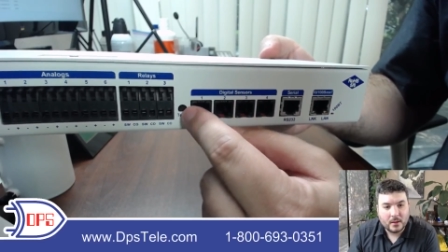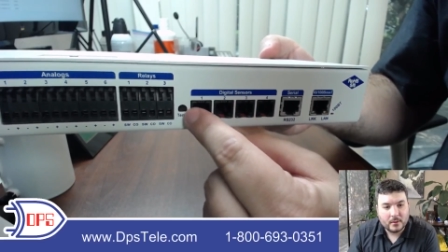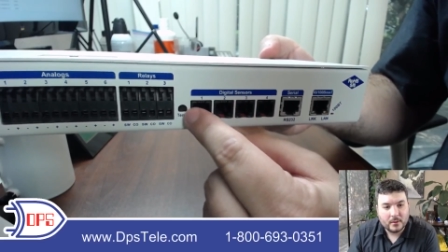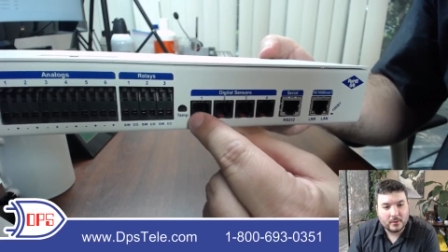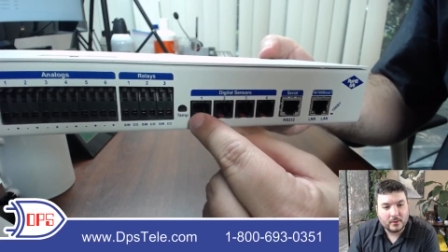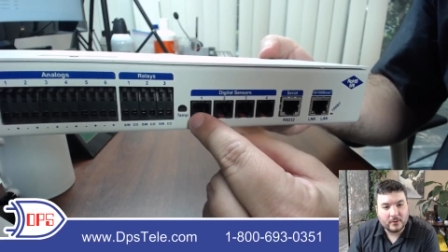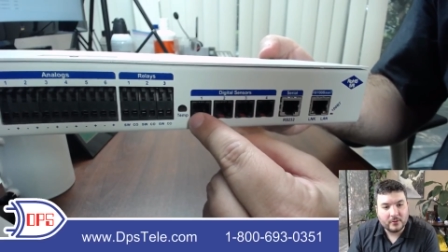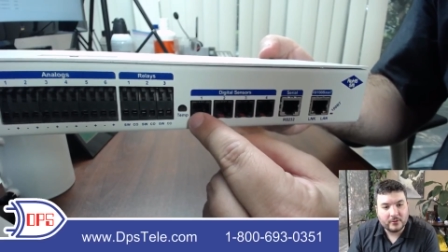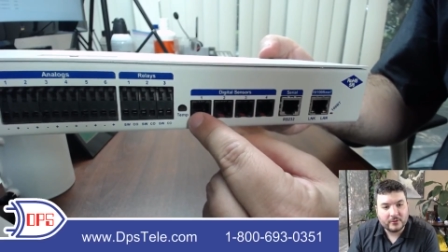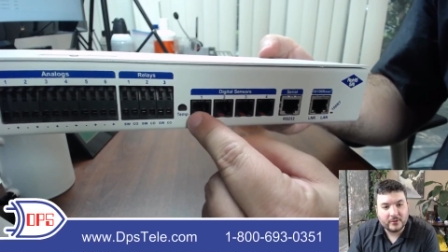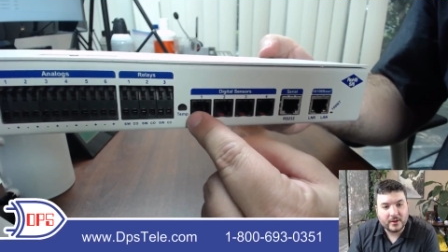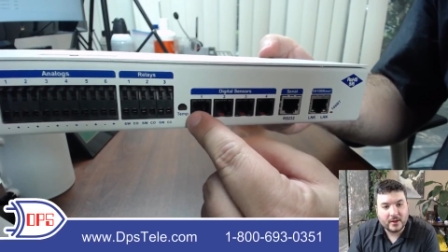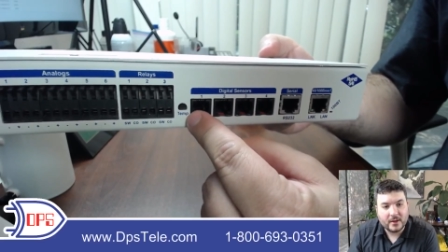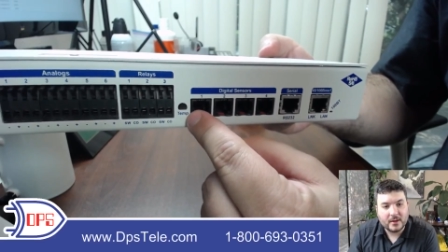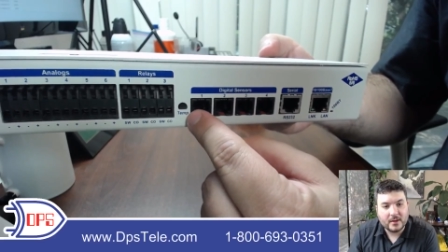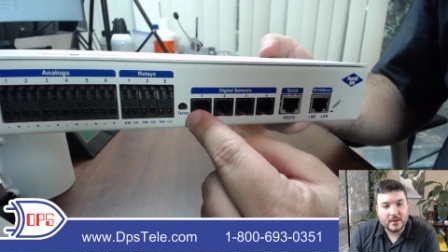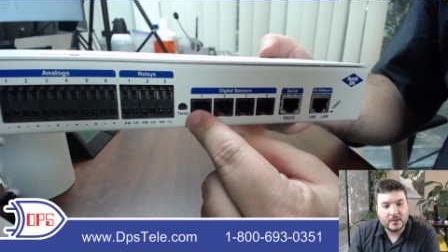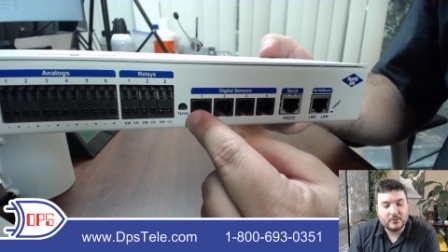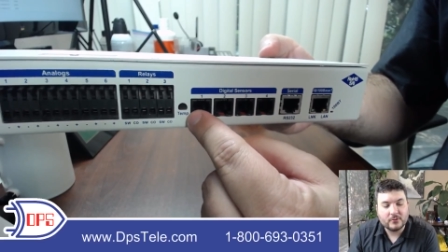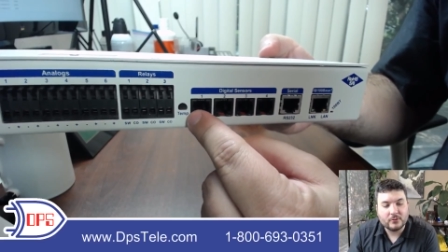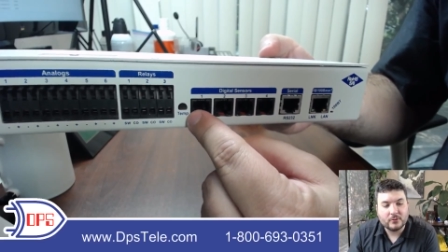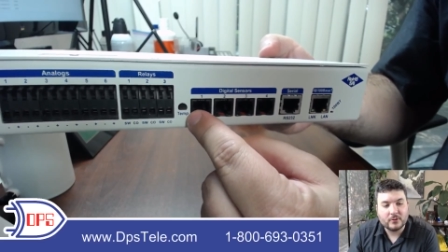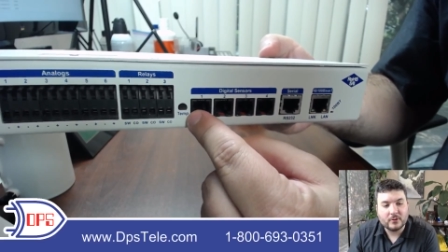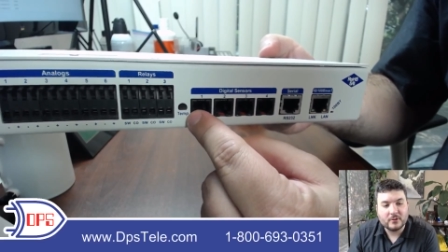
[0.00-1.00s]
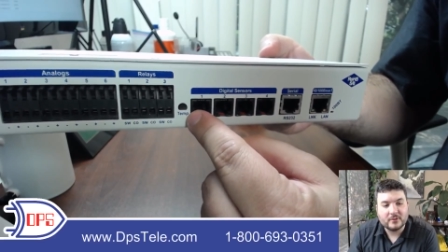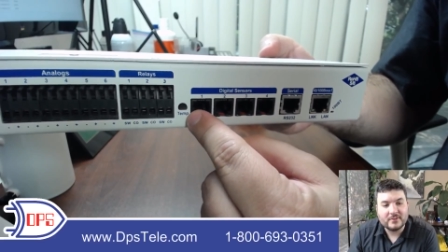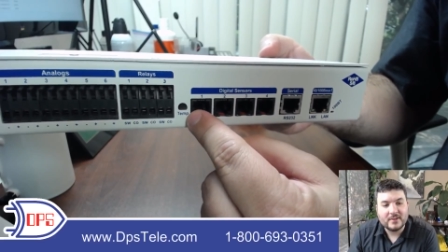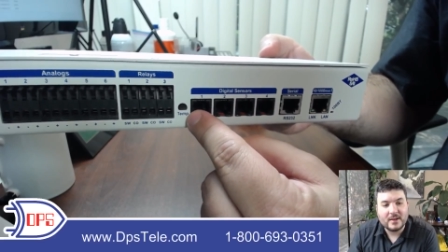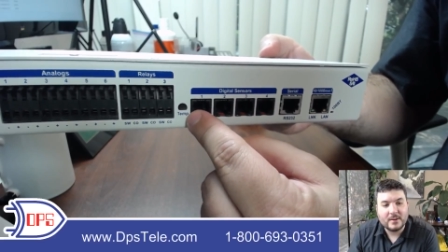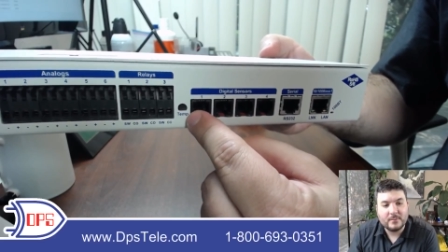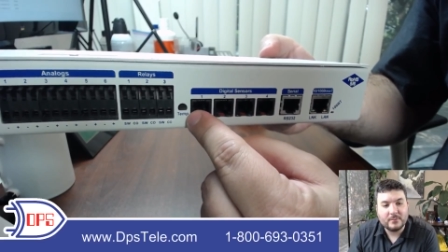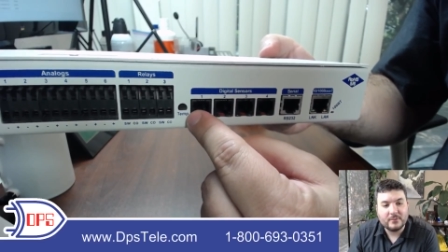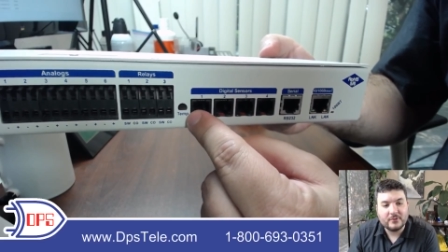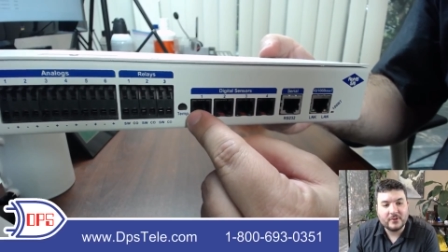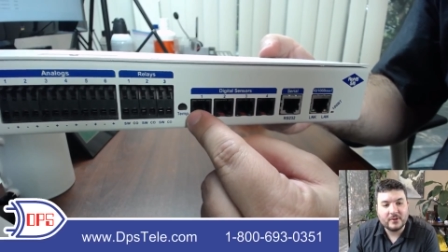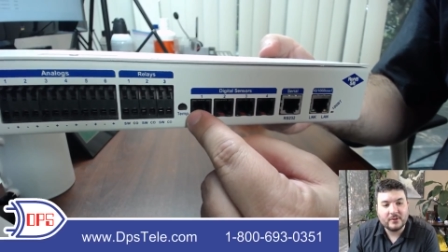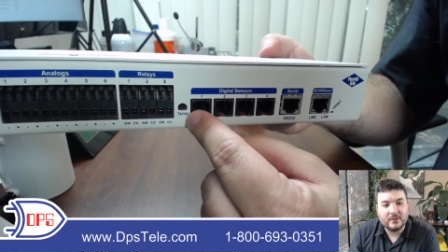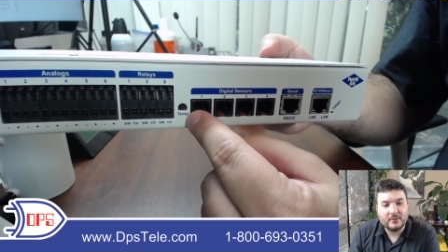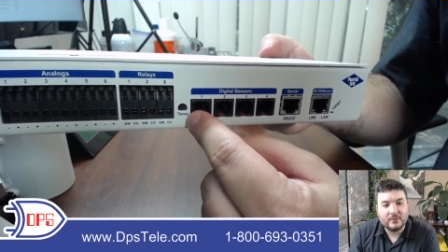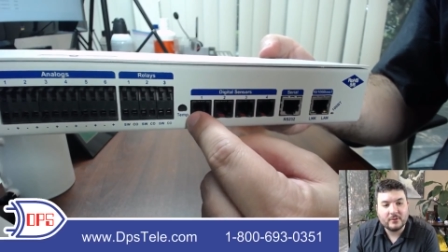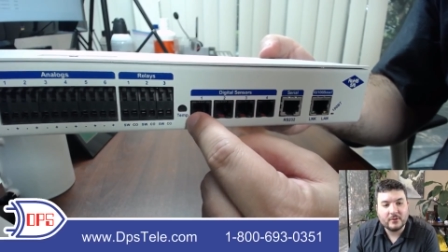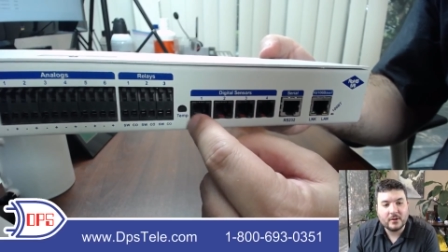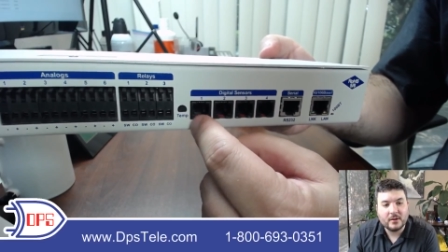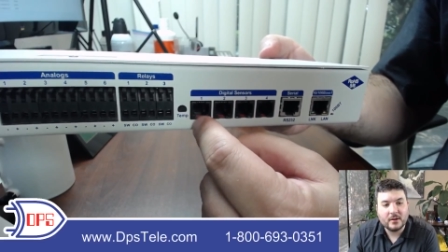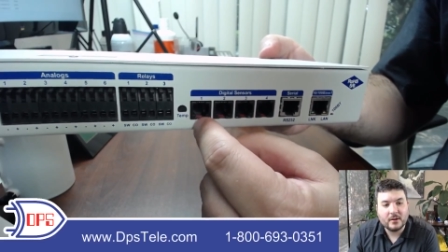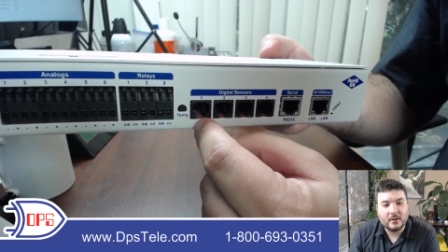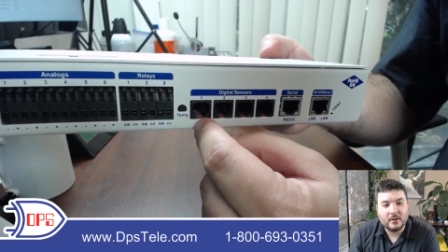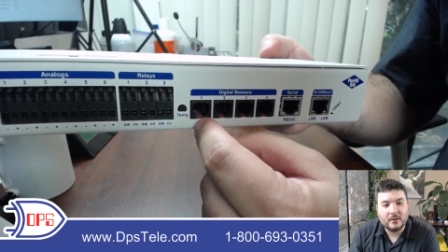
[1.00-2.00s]
There's a internal temp sensor
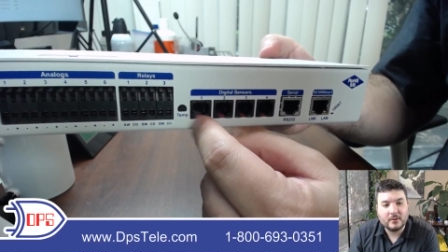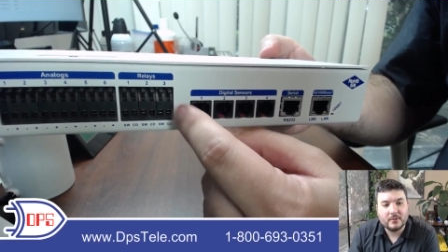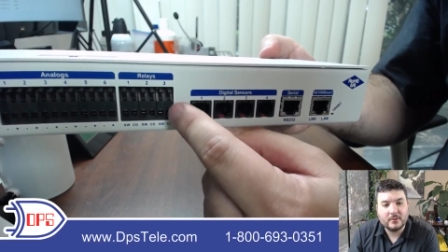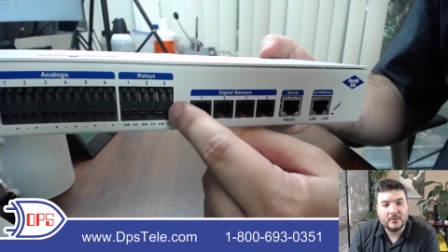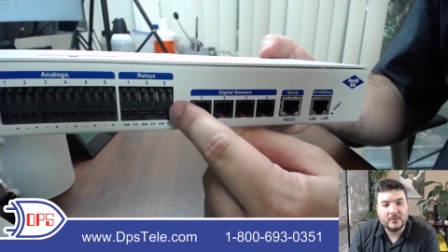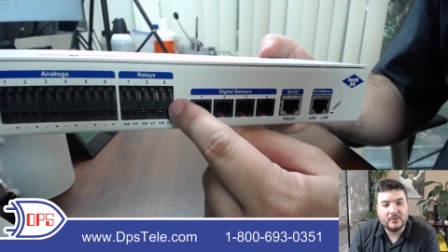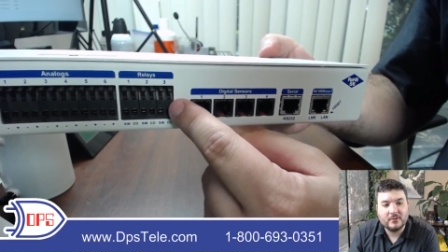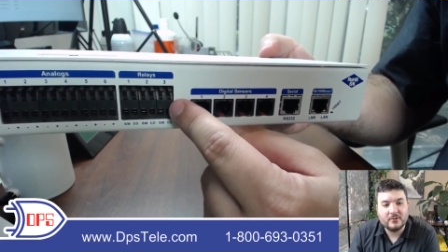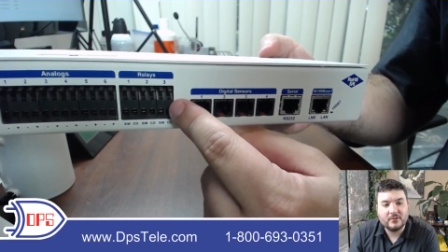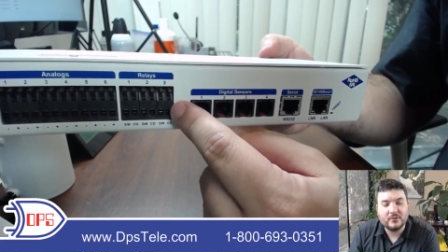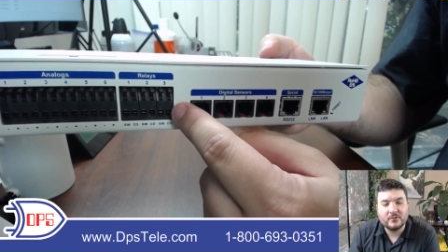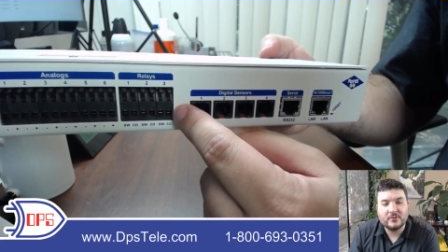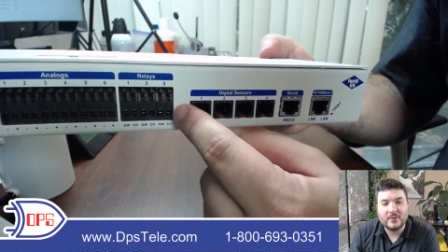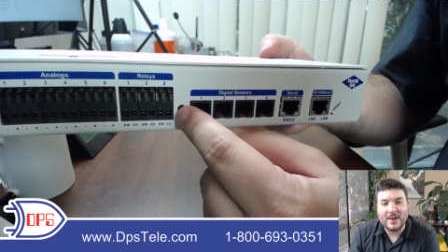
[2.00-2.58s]
here. This is just